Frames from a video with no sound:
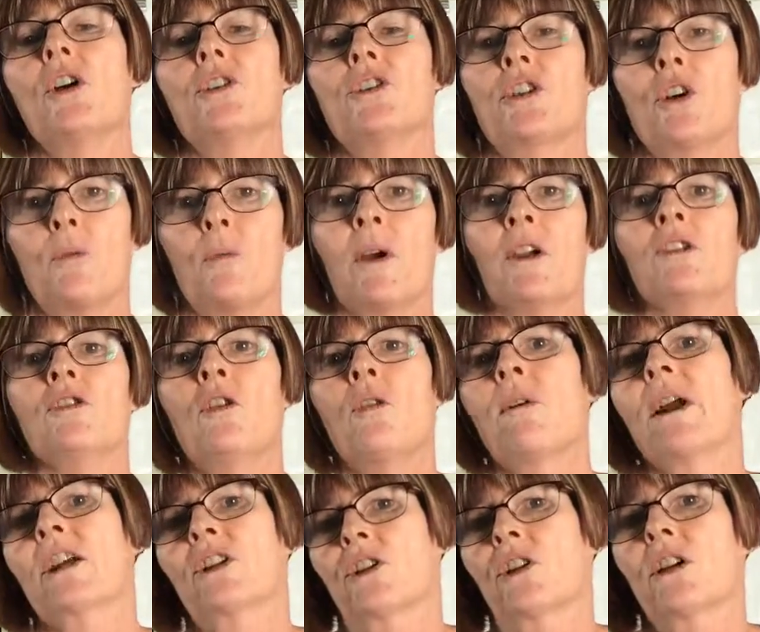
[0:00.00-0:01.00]
So when
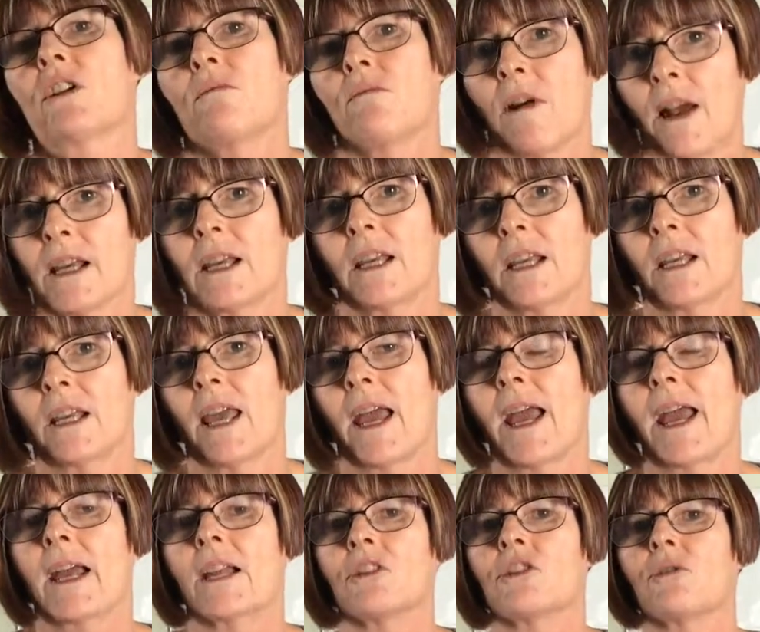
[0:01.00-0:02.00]
you're actually running an
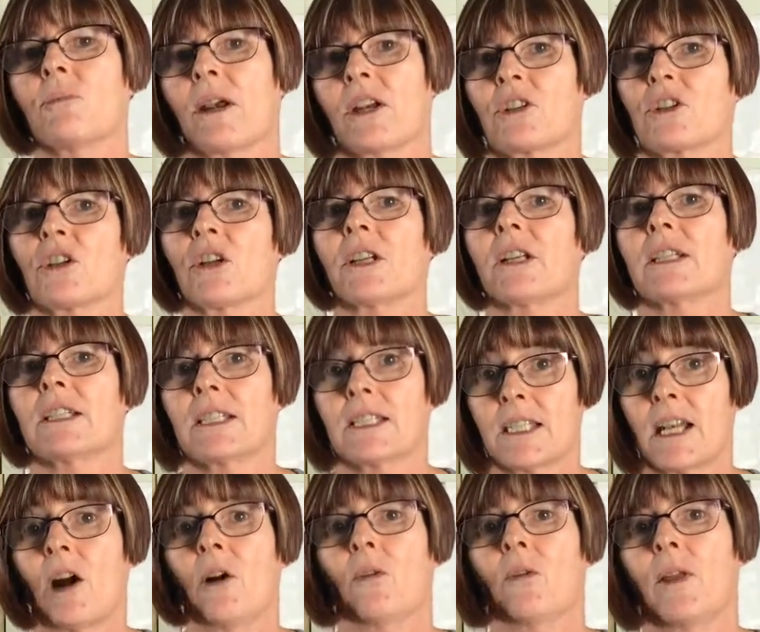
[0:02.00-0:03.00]
ad to actually
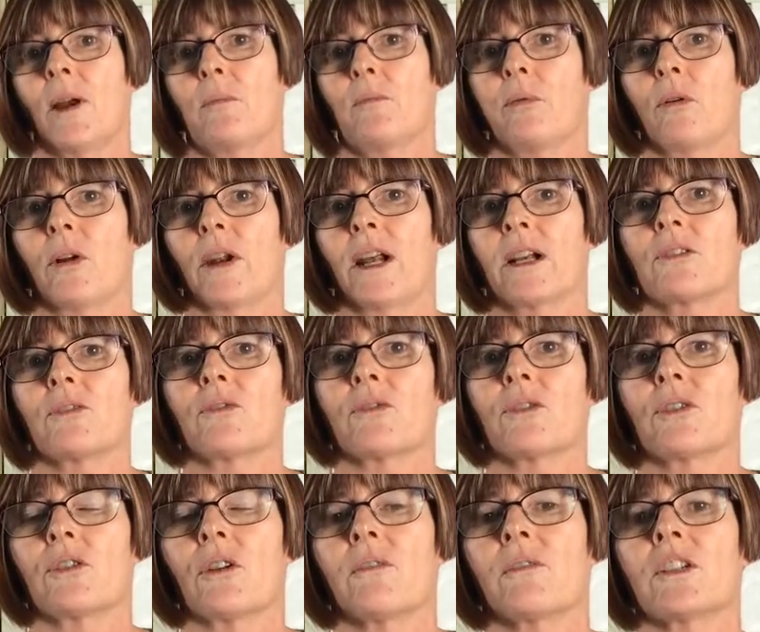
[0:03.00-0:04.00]
sell that product or
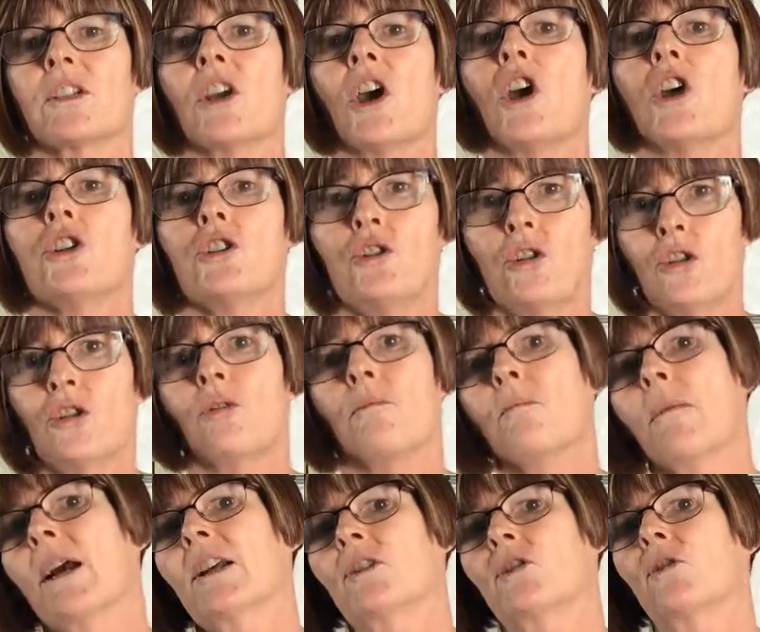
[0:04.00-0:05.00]
service, you
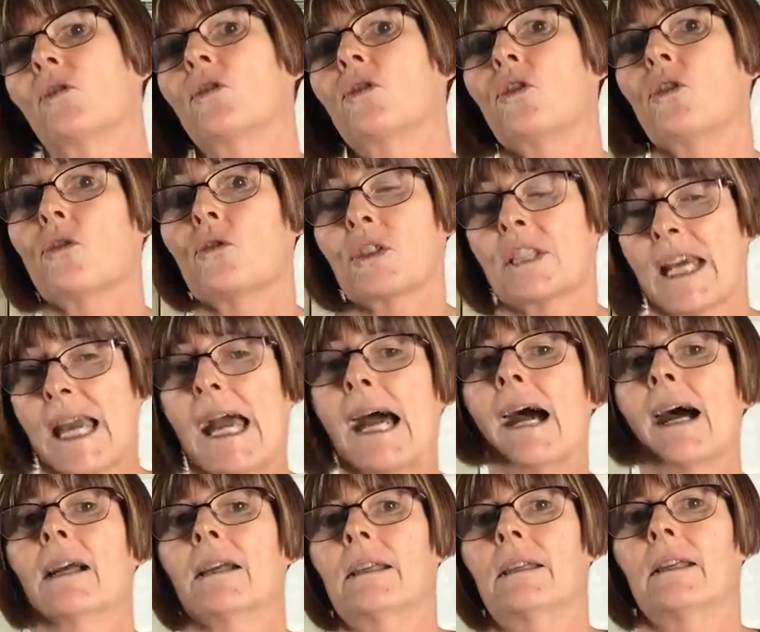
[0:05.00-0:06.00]
can make sure you're
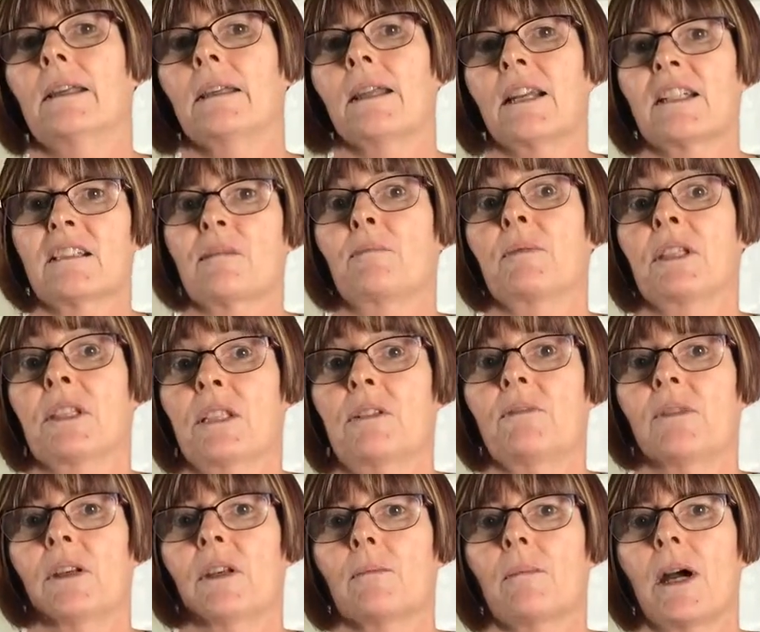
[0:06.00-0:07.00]
targeting that
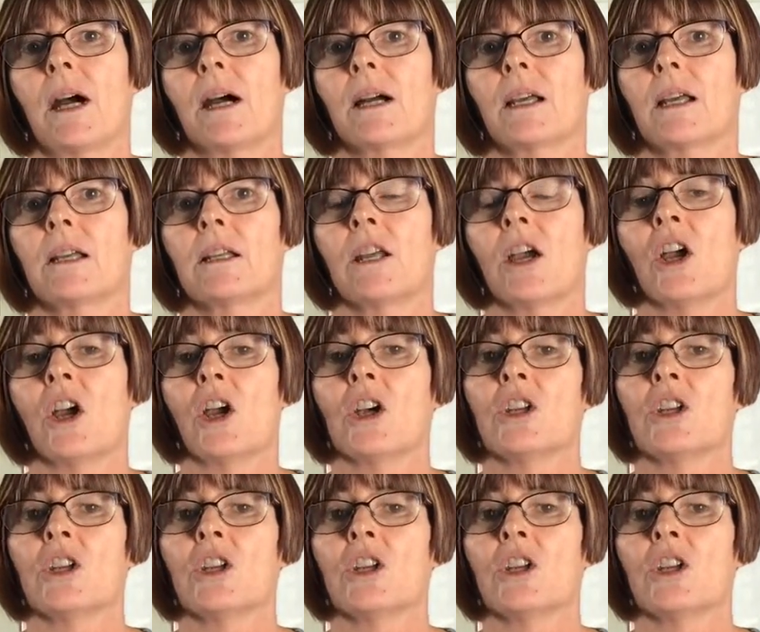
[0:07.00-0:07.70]
specific market.